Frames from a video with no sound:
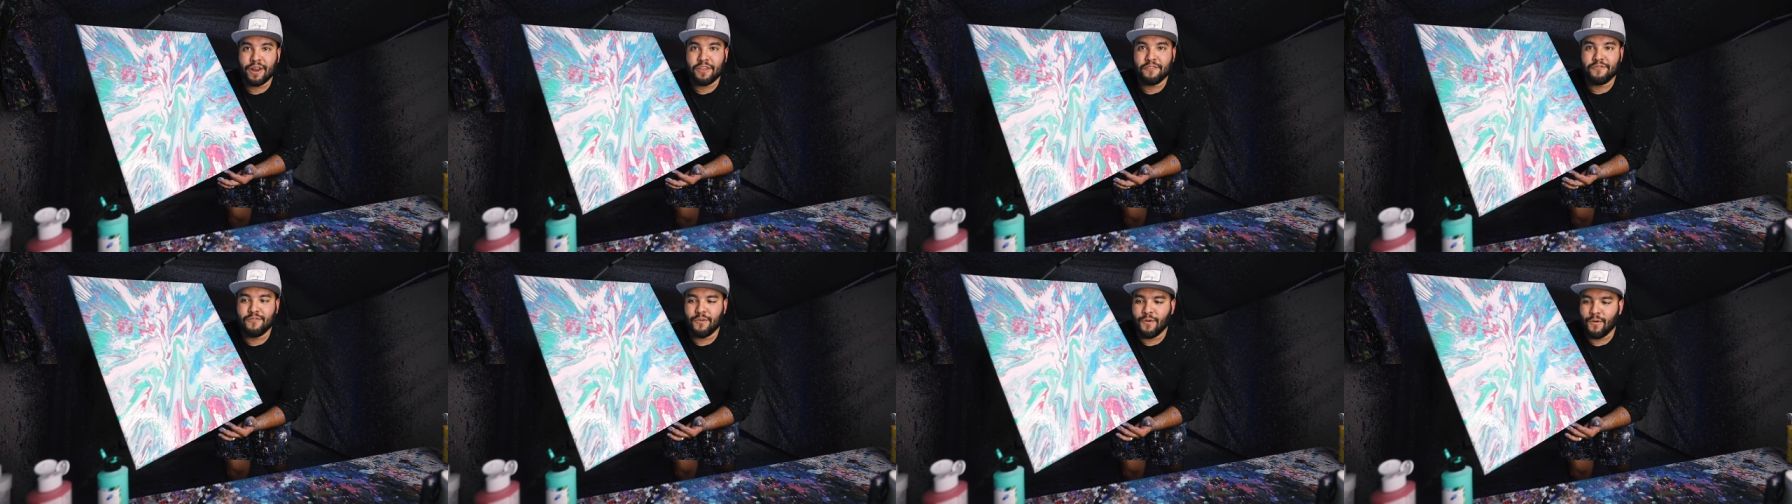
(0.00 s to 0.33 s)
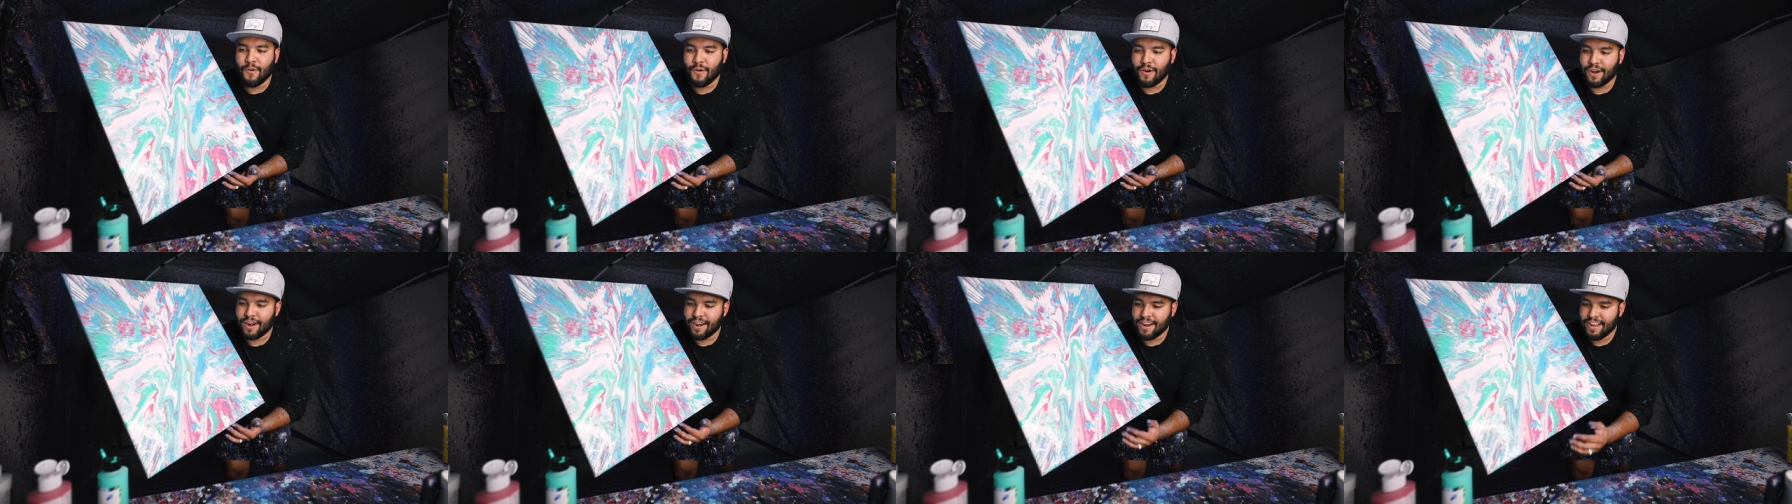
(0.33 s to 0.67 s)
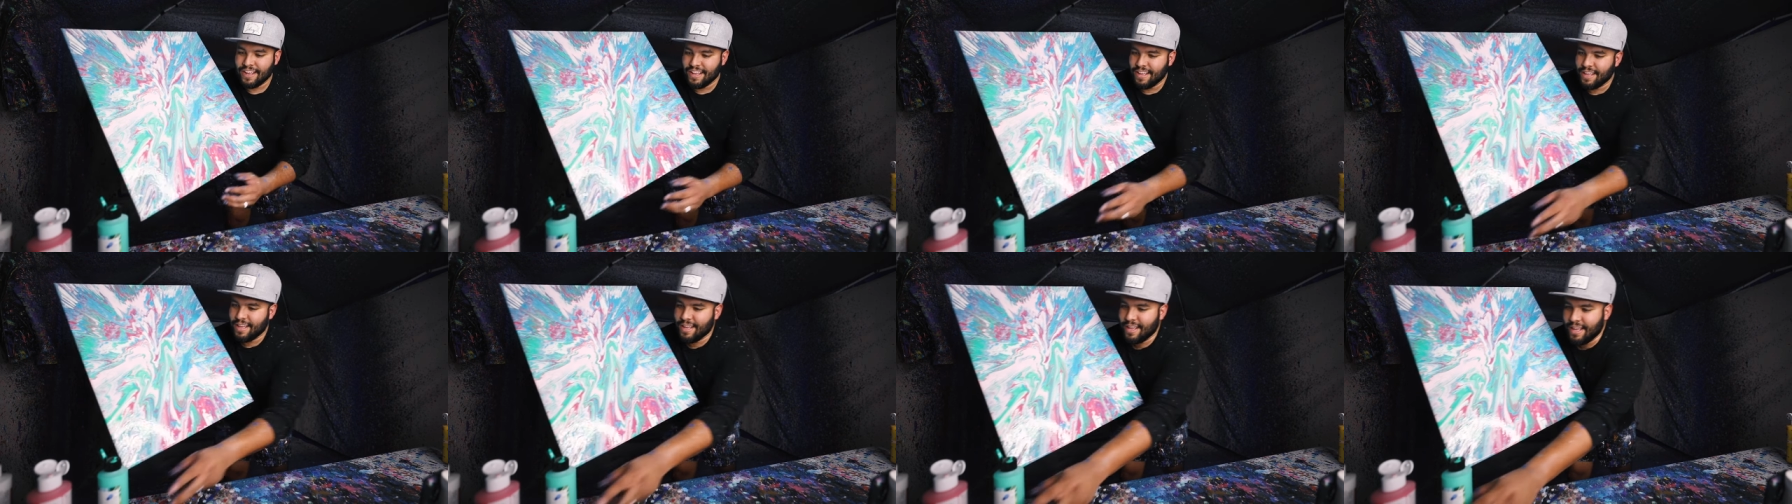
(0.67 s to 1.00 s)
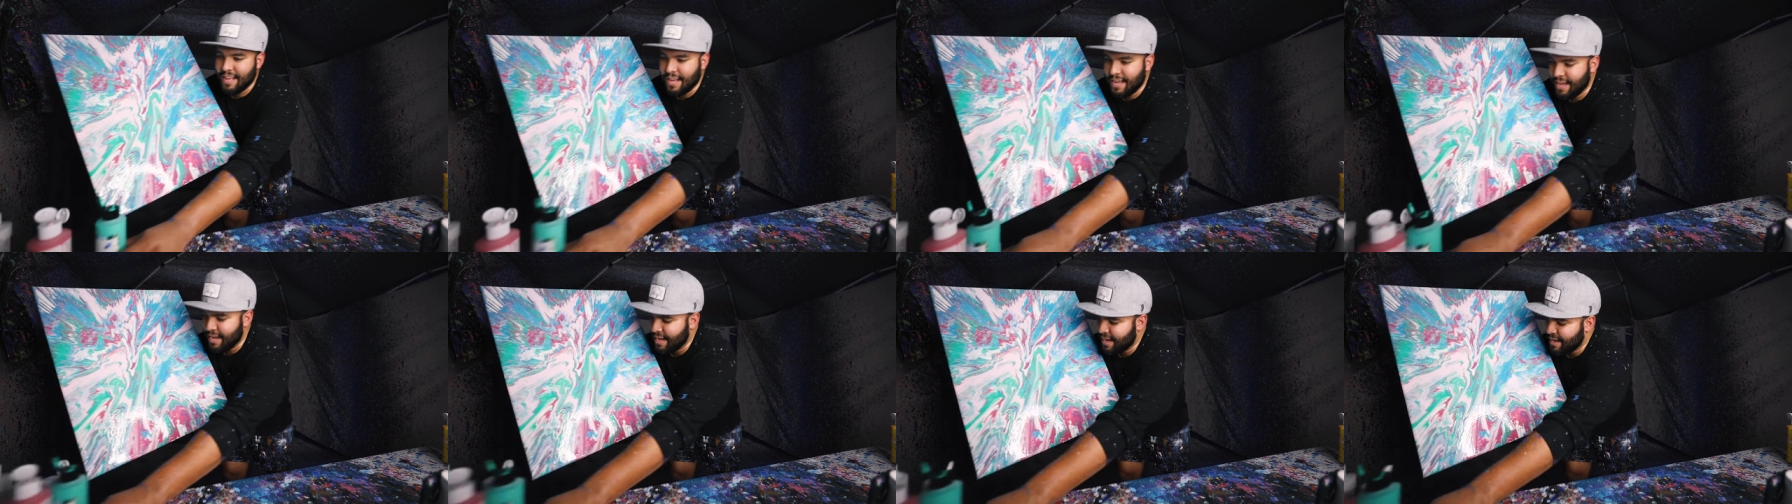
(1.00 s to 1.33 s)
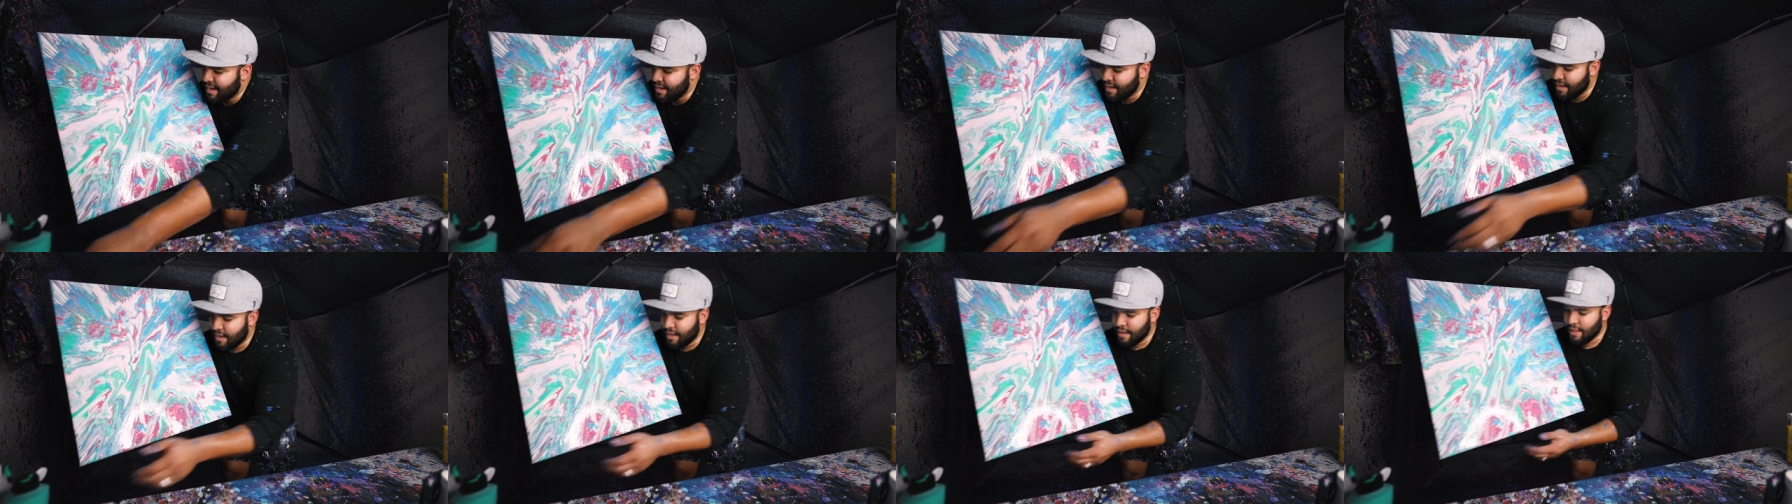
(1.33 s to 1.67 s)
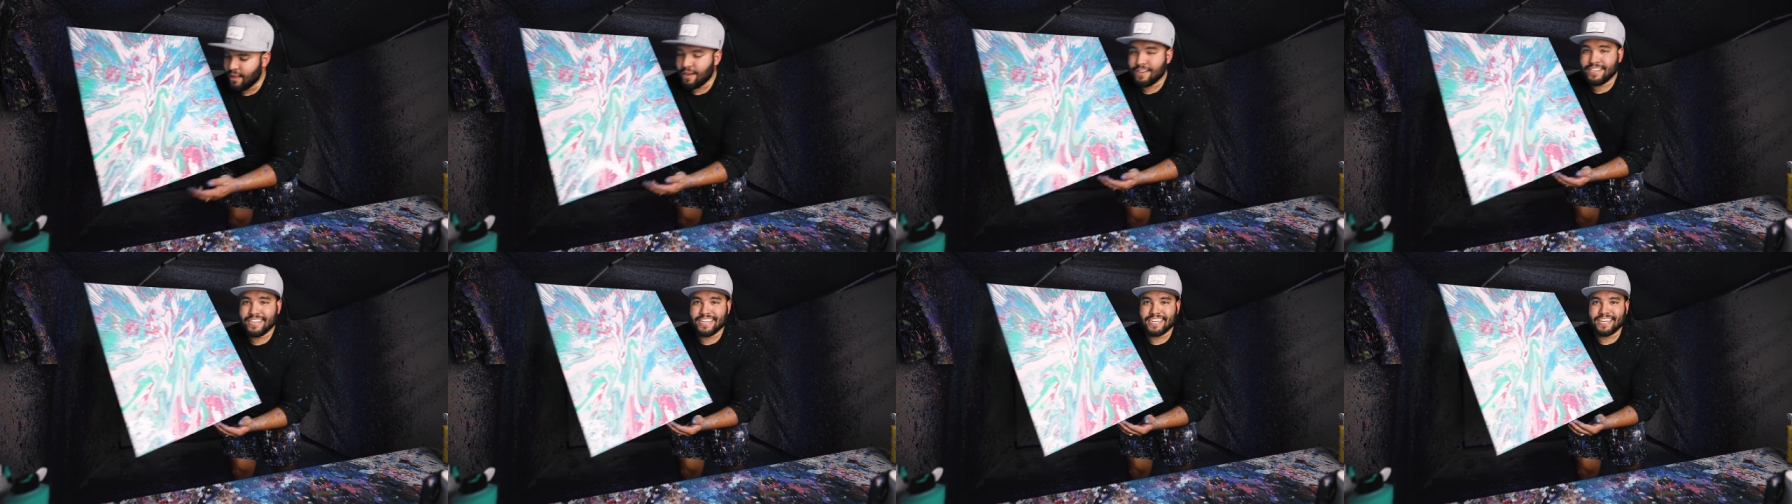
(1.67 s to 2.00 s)
24.
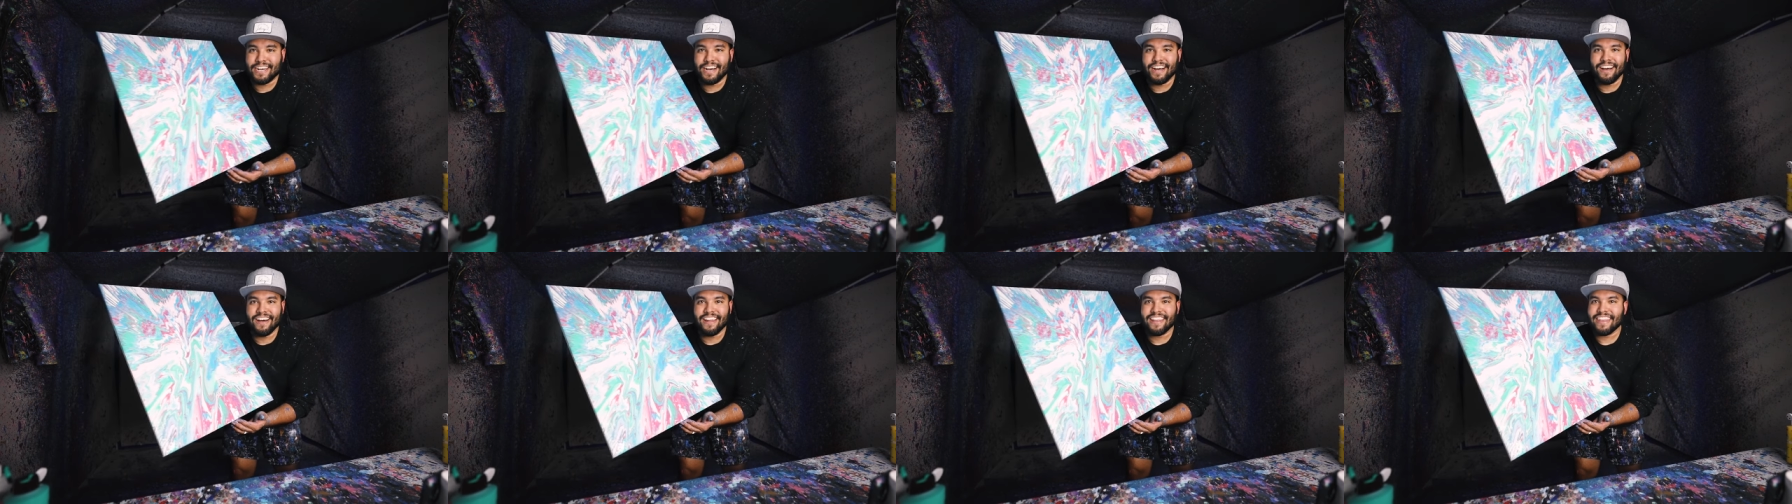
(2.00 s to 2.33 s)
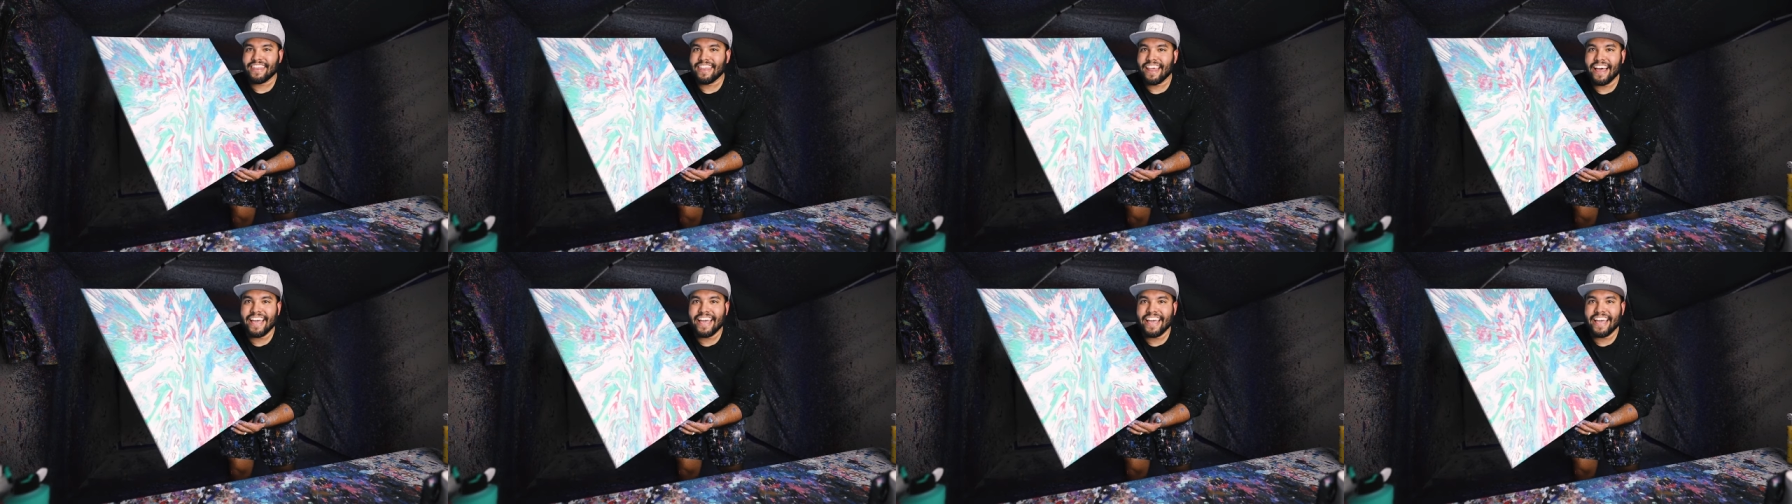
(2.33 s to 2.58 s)
Looks like a